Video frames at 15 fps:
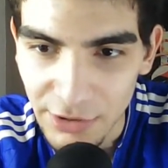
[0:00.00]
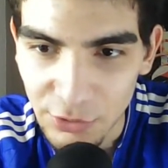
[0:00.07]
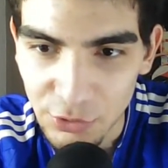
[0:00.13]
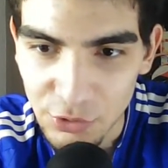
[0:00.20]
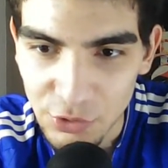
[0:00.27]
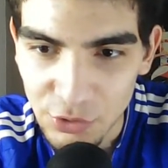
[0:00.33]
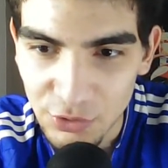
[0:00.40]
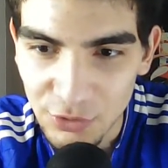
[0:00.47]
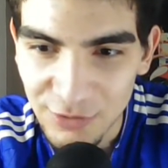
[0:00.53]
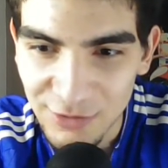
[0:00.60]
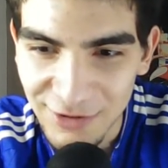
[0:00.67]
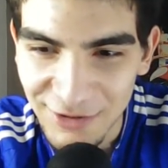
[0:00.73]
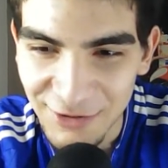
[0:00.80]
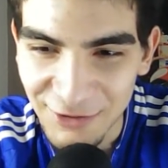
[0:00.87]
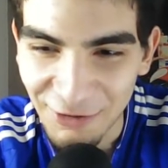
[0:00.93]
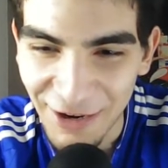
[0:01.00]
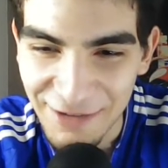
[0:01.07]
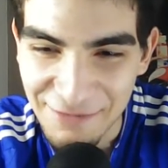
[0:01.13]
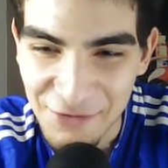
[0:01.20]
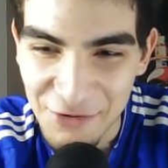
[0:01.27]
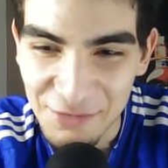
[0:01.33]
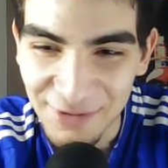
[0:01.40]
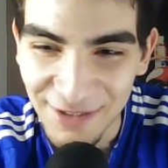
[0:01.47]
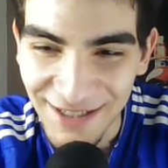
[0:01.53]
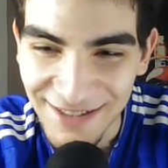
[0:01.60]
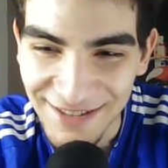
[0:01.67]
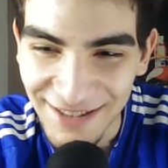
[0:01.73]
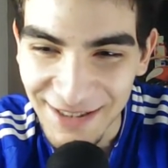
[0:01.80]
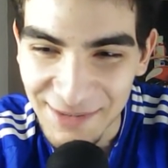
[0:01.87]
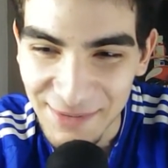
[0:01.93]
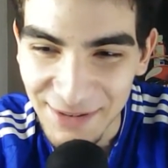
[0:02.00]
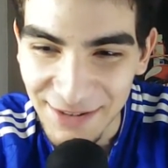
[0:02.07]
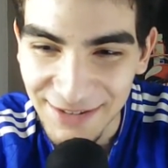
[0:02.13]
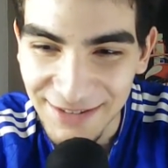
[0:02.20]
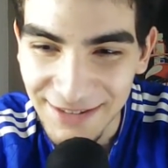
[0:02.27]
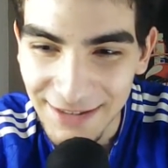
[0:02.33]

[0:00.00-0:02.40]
Good. Great ball play, centre back.